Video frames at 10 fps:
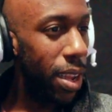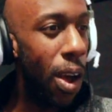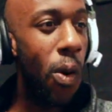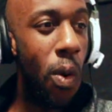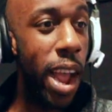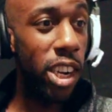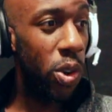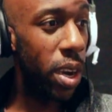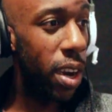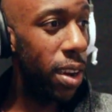Alright,
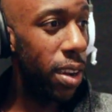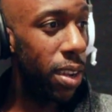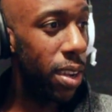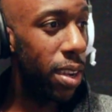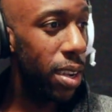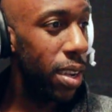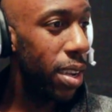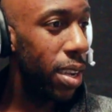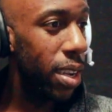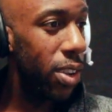Trigger
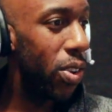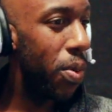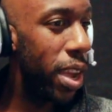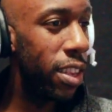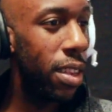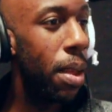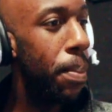to erase.